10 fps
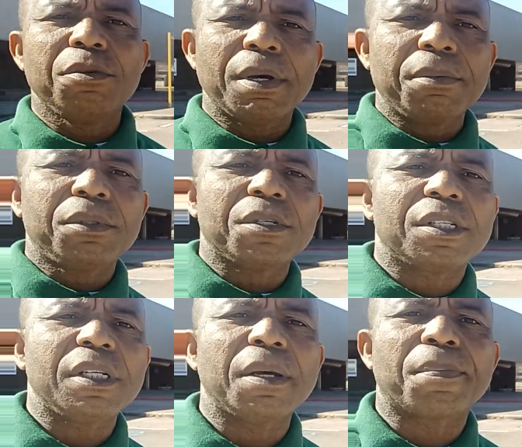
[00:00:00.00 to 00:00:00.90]
you'll be able to
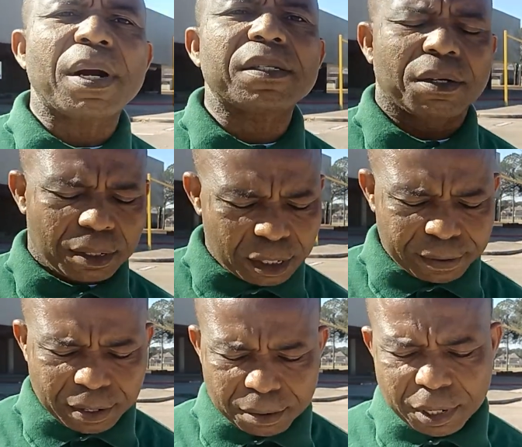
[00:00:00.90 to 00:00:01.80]
see the price of this
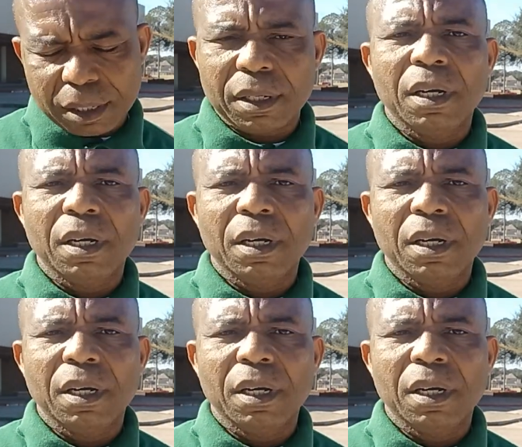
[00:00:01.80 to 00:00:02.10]
vehicle. But